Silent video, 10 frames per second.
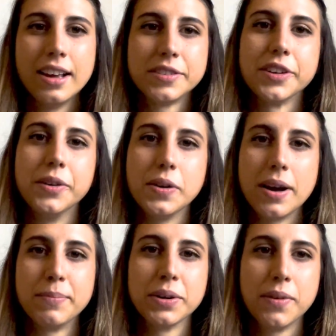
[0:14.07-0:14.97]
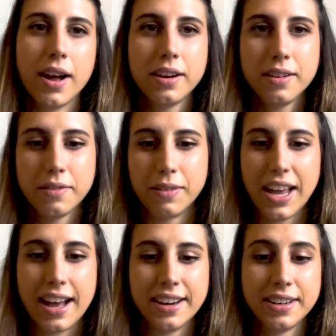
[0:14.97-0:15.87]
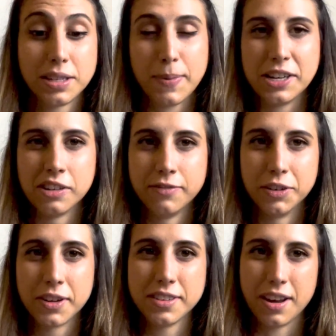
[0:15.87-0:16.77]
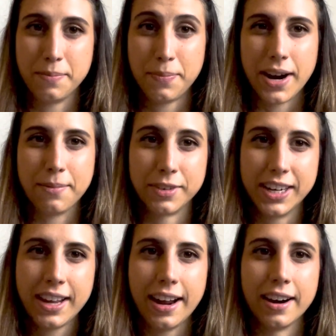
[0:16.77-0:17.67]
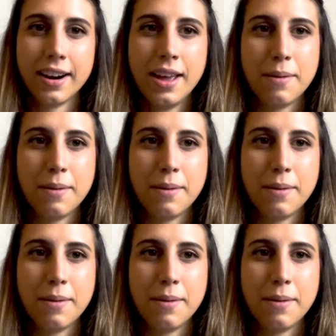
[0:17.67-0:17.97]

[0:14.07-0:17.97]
So number one, we added a special focus on primary care,